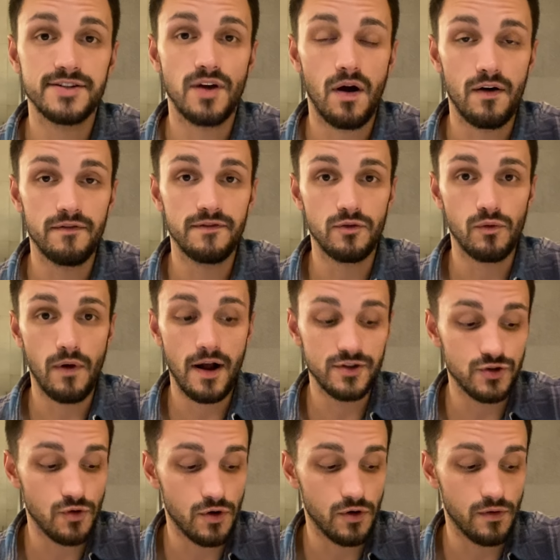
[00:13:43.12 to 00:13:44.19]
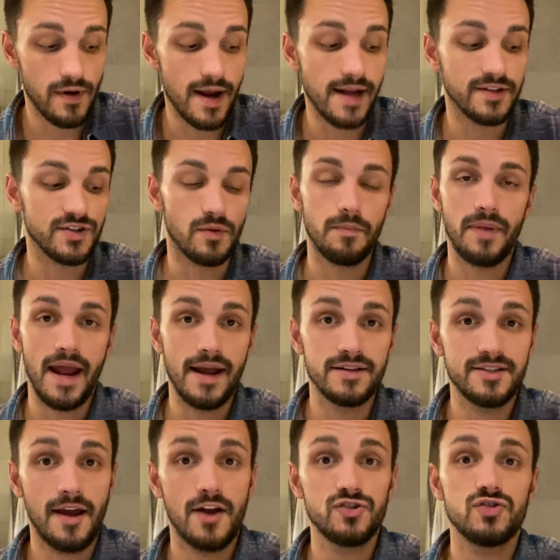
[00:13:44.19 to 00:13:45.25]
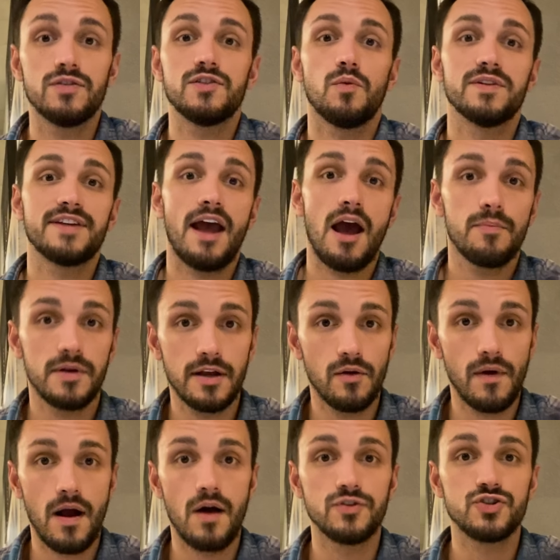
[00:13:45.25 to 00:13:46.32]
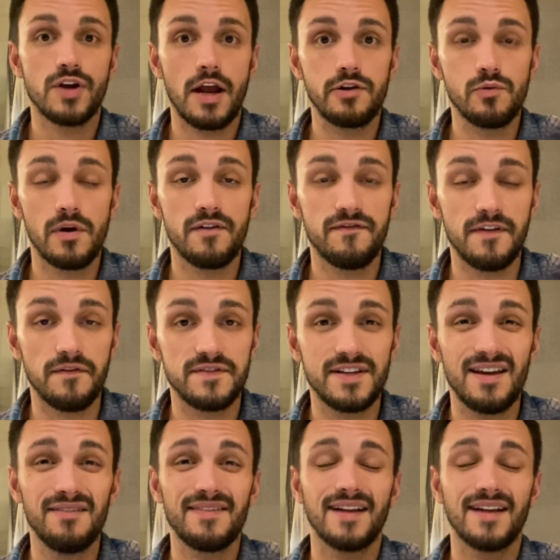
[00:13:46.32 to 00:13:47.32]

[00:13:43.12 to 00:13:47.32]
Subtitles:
of the retrograde. So pay attention to what's happening around January 15th.